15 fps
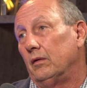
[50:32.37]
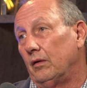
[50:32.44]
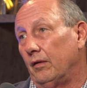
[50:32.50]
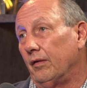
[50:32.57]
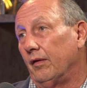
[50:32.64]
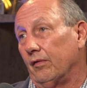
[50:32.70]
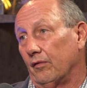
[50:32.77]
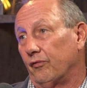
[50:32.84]

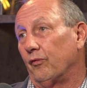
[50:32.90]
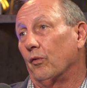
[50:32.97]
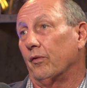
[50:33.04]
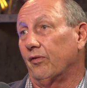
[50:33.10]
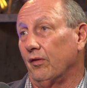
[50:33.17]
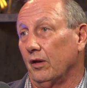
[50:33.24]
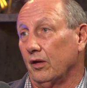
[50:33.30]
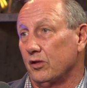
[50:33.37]
And then the
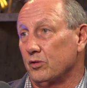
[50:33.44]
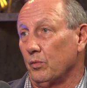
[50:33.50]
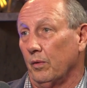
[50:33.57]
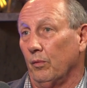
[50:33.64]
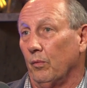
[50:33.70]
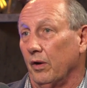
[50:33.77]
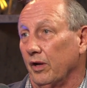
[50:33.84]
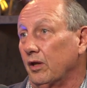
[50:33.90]
fourth thing is we
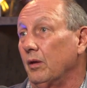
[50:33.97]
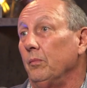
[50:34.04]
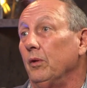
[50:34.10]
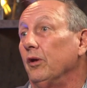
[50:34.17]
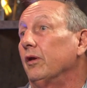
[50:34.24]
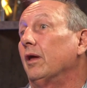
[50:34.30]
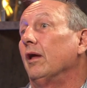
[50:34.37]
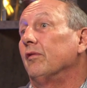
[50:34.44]
want to
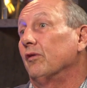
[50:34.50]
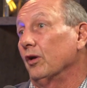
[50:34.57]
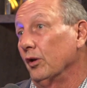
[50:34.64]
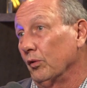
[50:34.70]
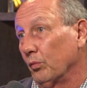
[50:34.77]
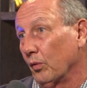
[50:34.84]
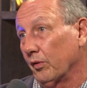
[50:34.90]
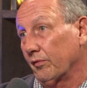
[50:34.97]
communicate the
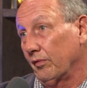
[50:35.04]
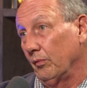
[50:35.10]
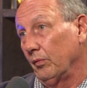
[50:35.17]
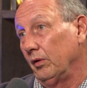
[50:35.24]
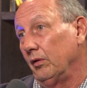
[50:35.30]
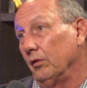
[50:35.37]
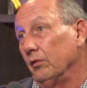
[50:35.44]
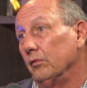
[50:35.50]
good work that
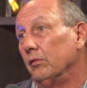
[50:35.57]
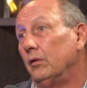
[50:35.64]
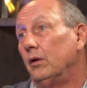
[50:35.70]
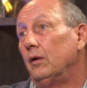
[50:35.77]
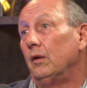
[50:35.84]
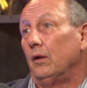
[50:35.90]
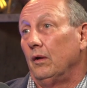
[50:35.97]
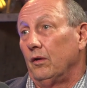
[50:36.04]
we do.
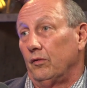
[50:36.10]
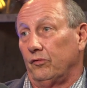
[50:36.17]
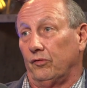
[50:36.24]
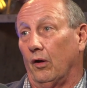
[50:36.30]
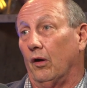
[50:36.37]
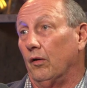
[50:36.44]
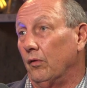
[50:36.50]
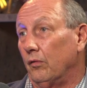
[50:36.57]

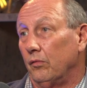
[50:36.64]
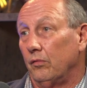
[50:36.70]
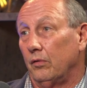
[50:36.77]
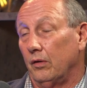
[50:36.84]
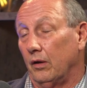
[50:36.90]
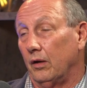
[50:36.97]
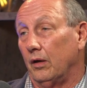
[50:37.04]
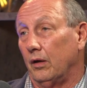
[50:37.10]
So
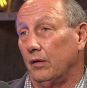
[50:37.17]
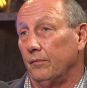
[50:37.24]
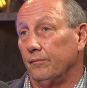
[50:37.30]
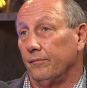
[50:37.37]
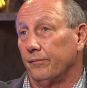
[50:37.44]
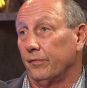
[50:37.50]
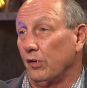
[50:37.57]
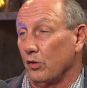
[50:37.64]

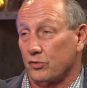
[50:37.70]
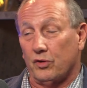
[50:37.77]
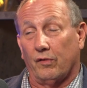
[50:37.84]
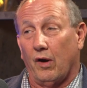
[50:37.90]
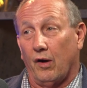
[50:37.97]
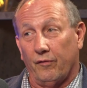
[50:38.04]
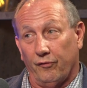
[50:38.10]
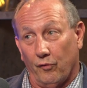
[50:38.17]
those
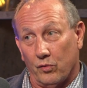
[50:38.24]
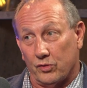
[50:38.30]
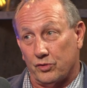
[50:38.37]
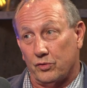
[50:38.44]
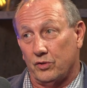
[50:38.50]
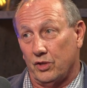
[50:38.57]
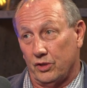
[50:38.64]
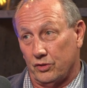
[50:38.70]
are our 4
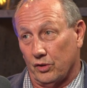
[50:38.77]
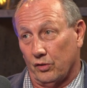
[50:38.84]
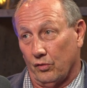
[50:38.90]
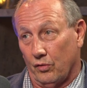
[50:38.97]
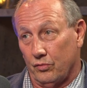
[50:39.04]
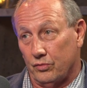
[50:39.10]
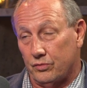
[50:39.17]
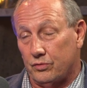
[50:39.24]
strategic
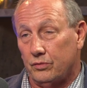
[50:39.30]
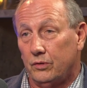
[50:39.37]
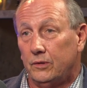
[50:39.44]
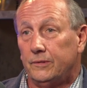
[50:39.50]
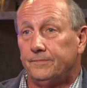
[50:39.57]
goals.